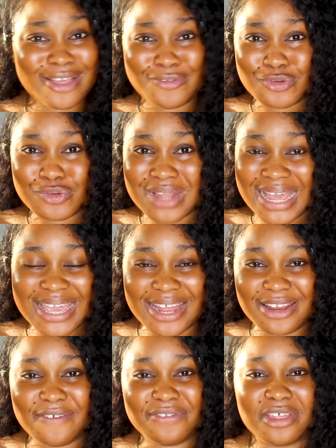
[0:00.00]
if you like
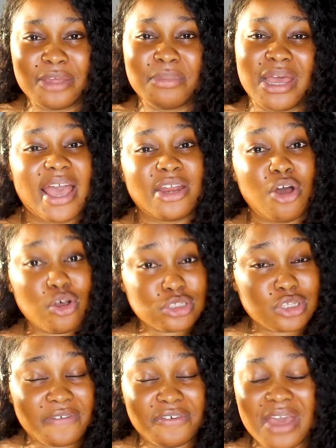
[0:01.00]
any of them and
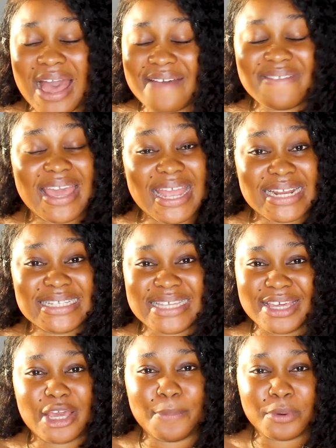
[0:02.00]
also if you have any
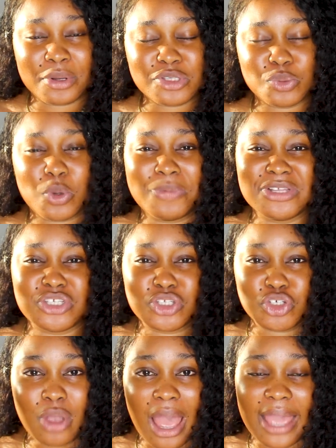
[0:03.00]
skincare products you want me
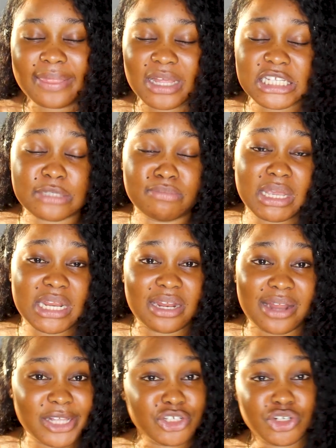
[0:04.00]
to try that's made
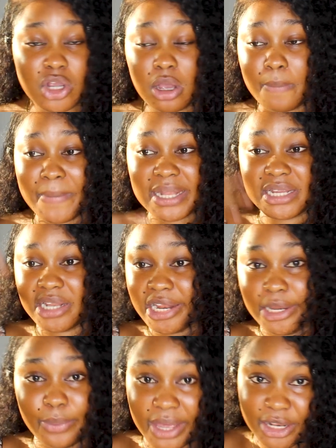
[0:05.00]
in Nigeria or made in
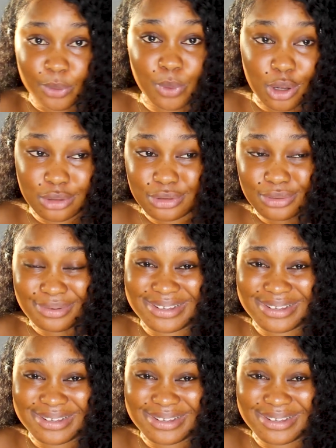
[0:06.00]
anywhere in the world